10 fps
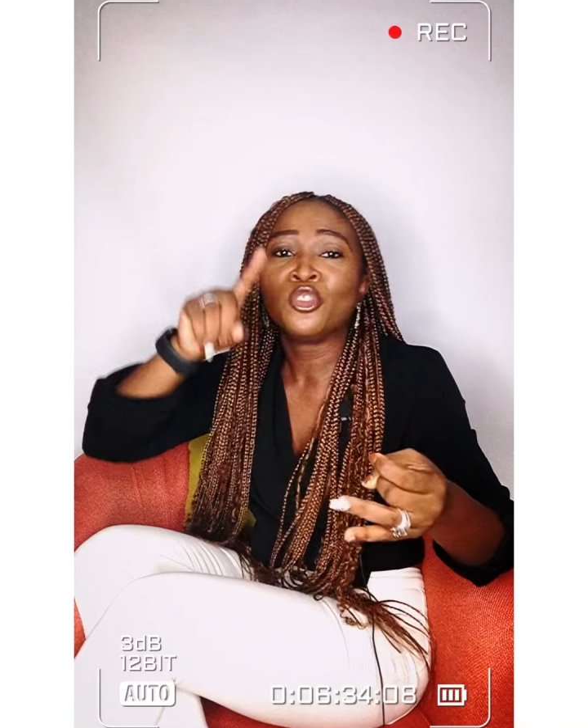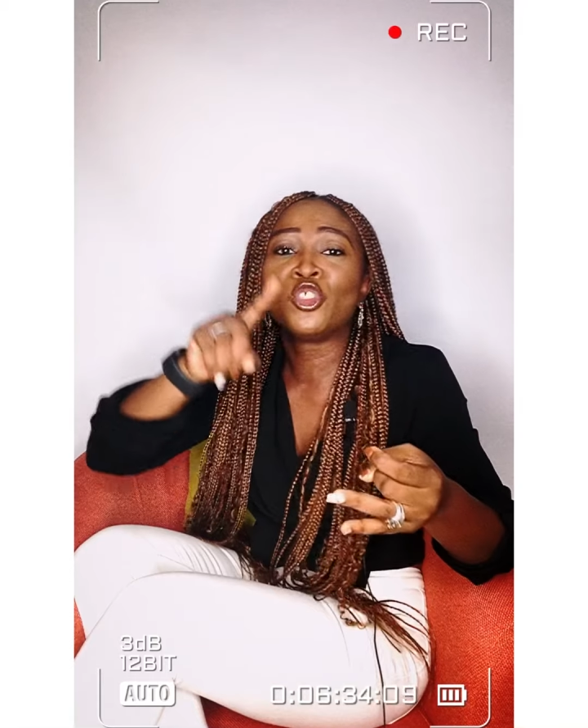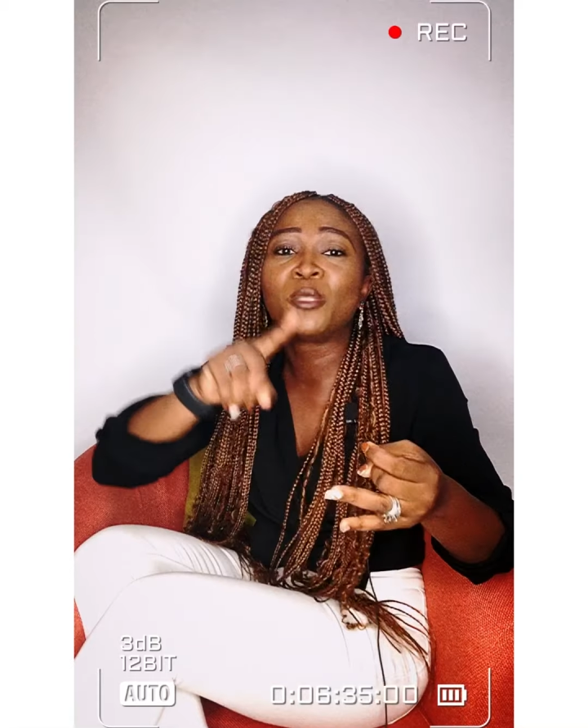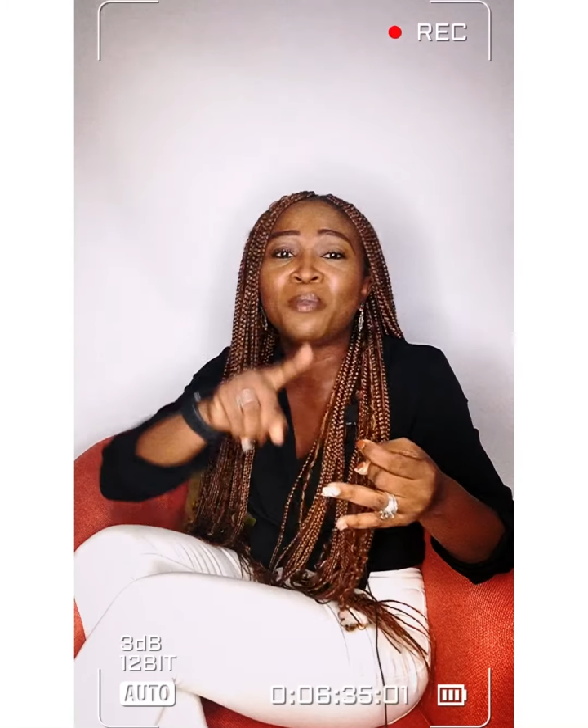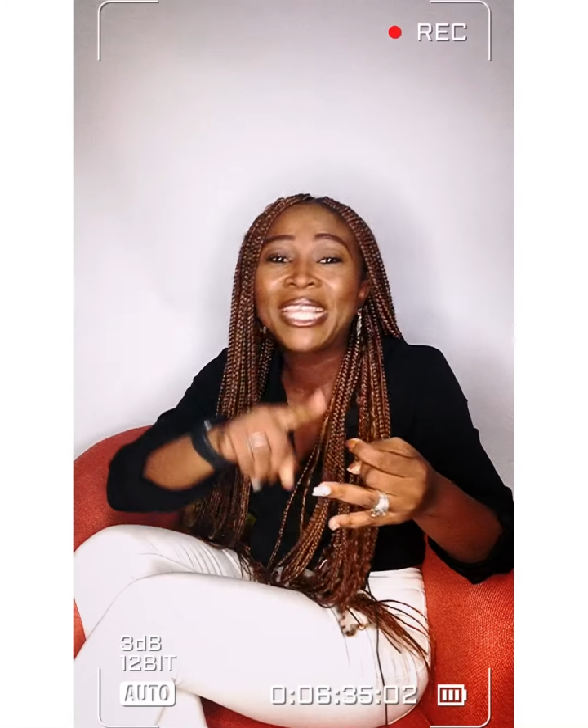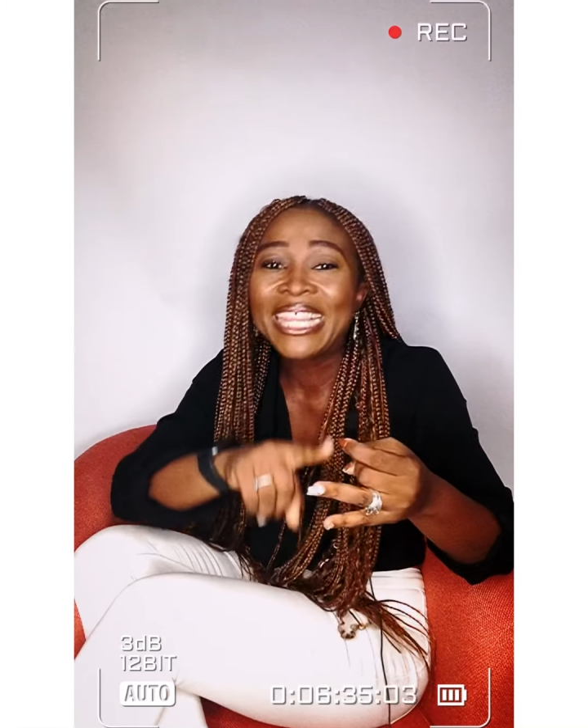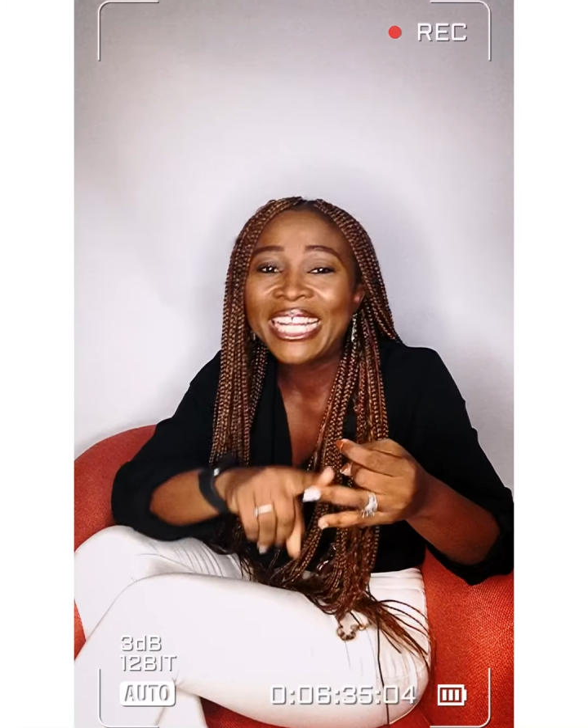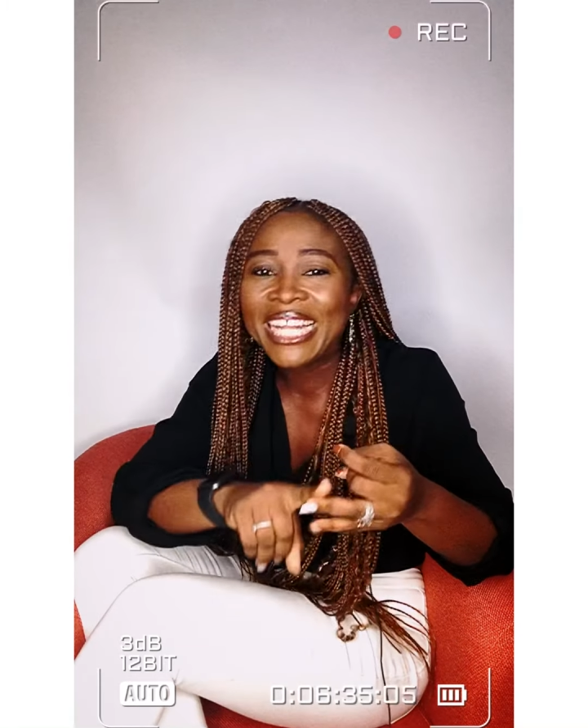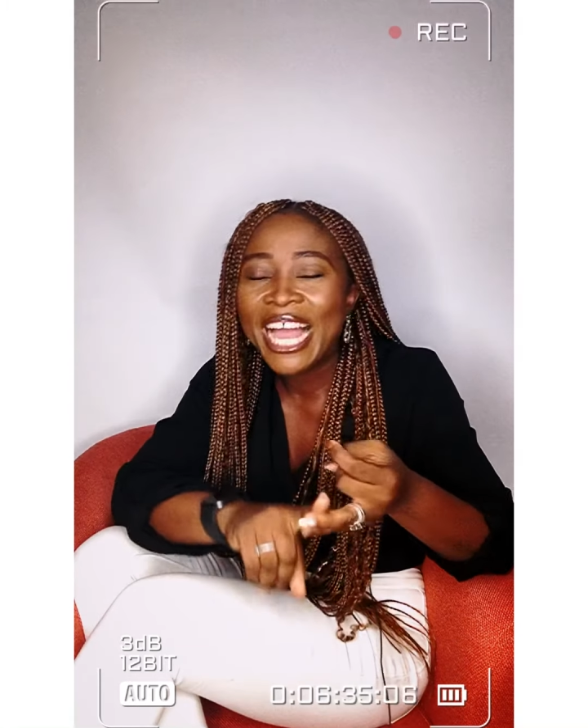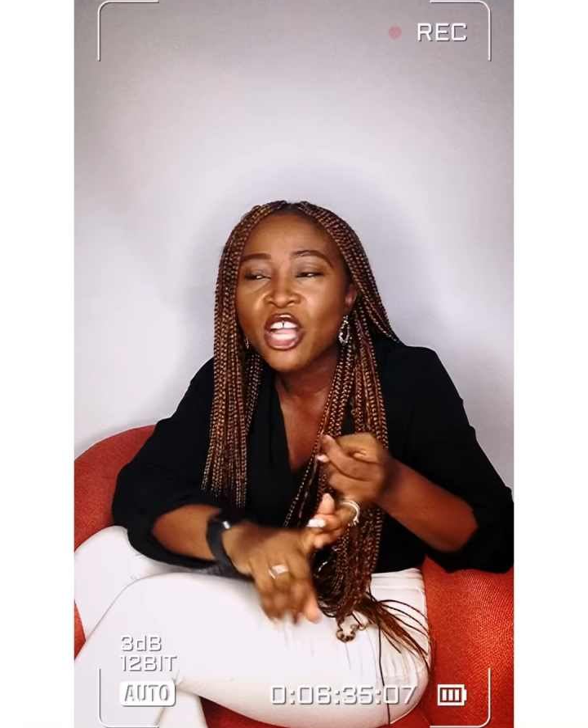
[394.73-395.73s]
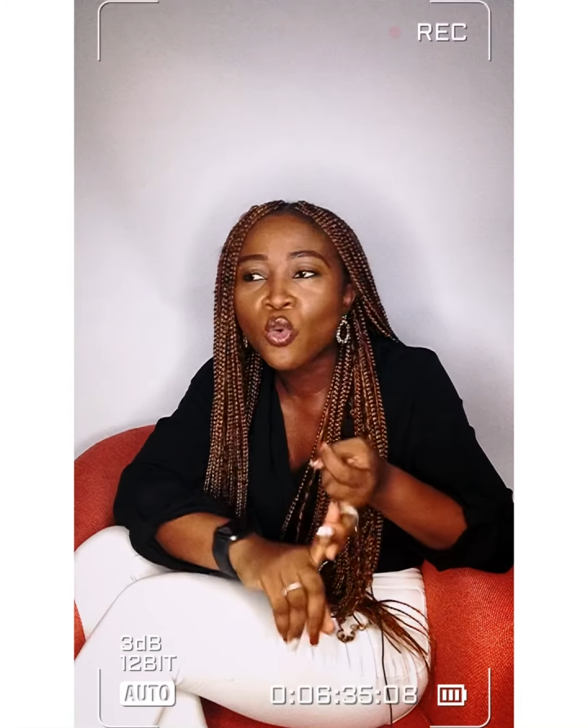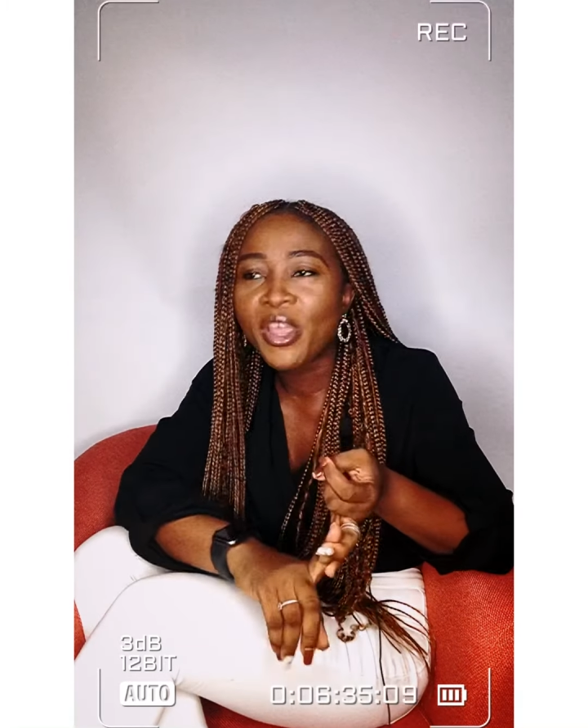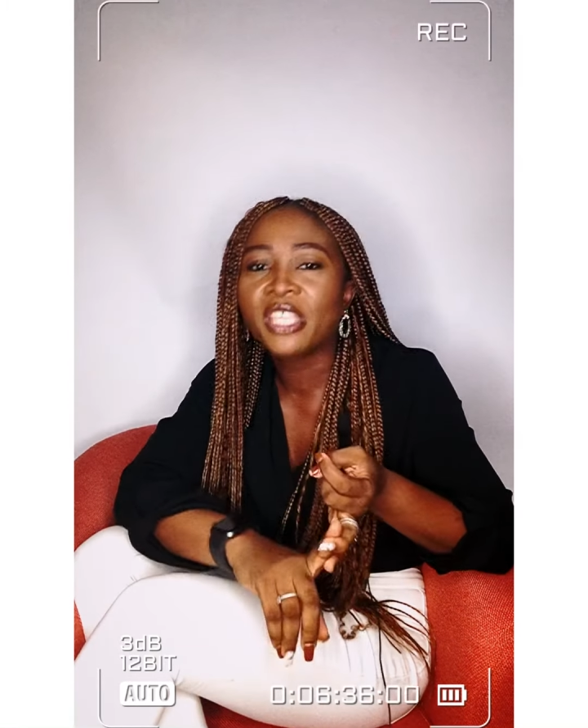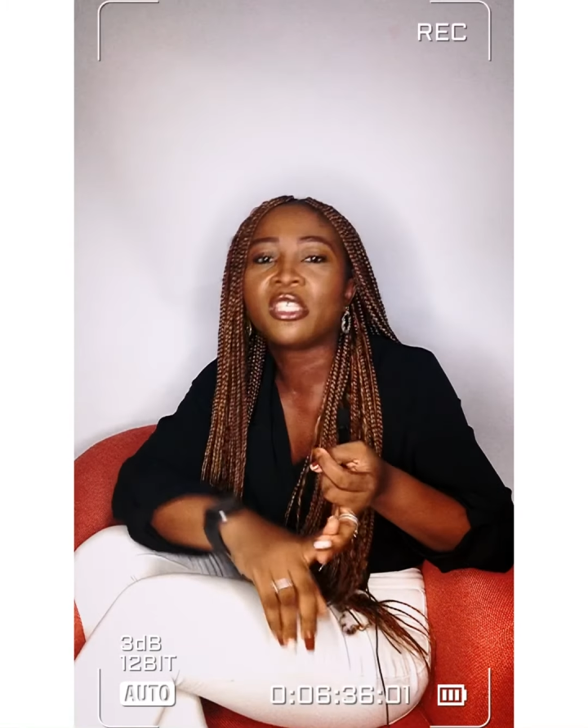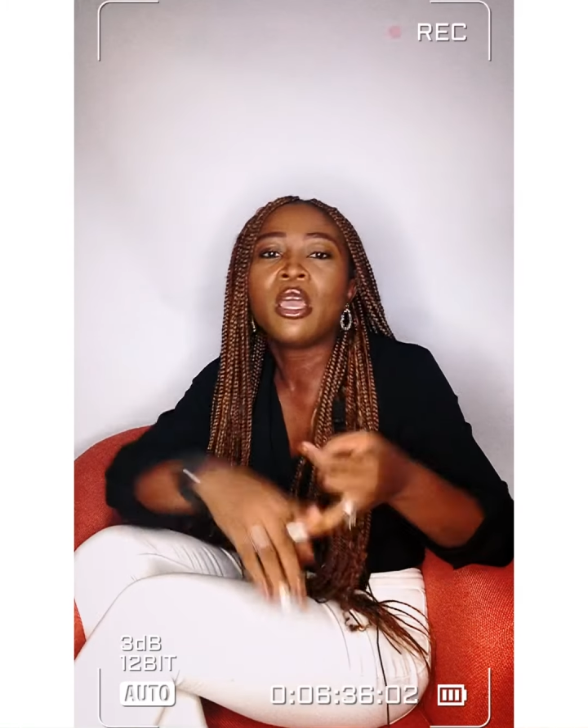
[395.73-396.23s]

to speak the language.